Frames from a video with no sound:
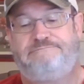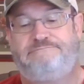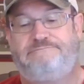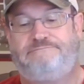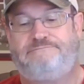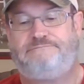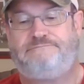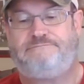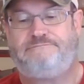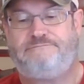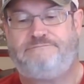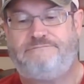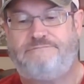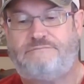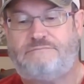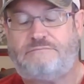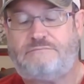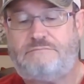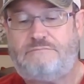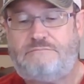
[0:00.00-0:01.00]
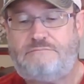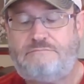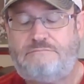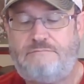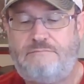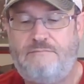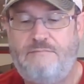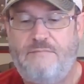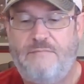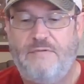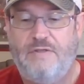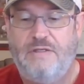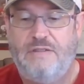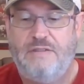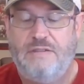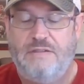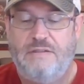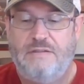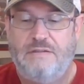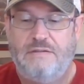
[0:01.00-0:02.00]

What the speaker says: No one is speaking in this clip.